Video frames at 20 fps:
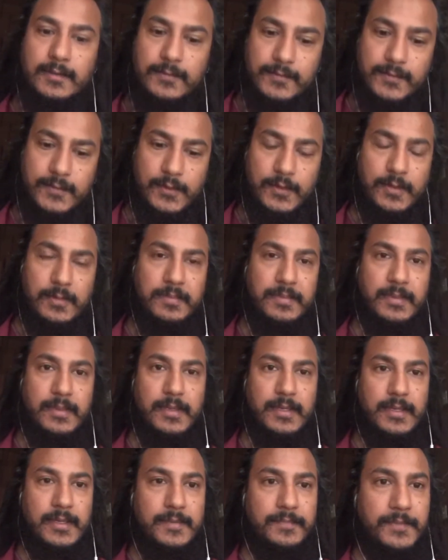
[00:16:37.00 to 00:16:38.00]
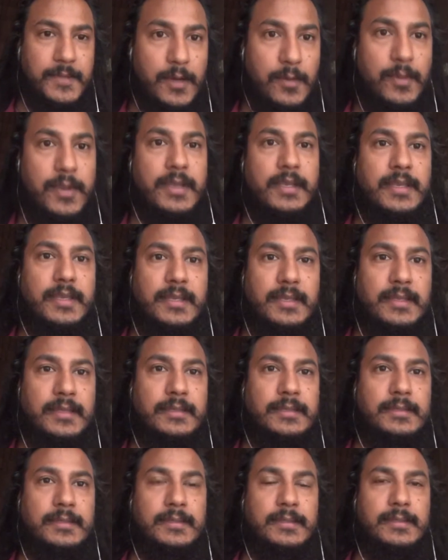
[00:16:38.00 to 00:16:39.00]
for awakening
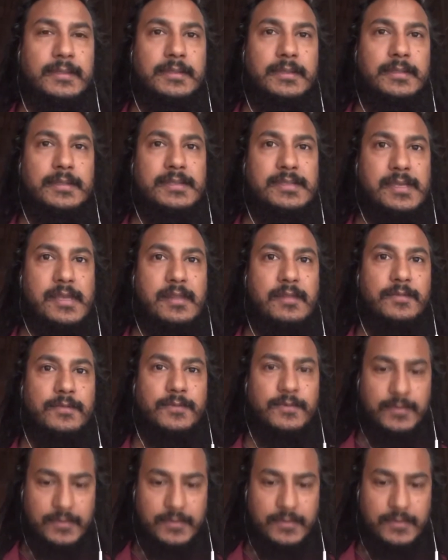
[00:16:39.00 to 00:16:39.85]
self,